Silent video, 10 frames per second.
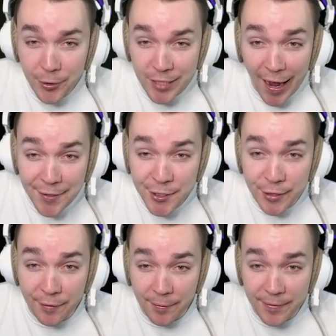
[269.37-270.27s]
You
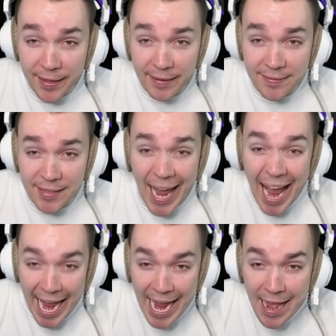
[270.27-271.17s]
touched the
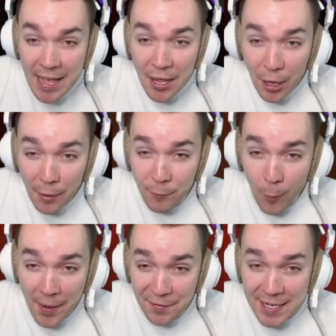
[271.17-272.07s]
hair of
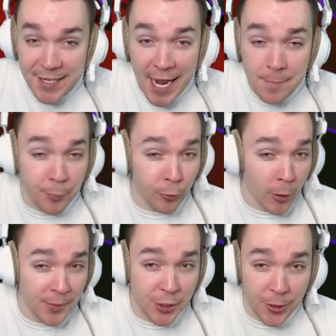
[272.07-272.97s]
one of the dead
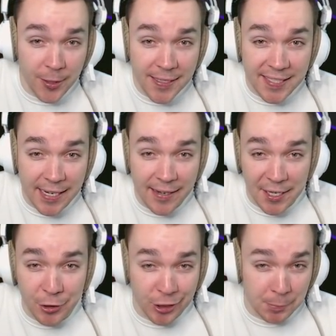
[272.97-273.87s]
prom students and
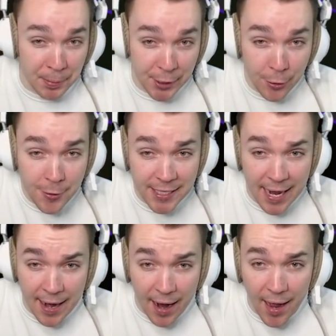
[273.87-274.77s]
like you just puked and
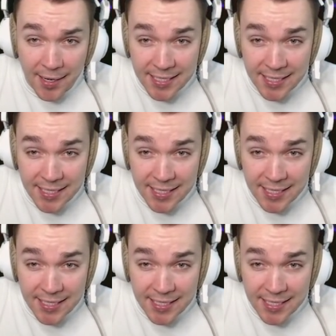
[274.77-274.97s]
had a heart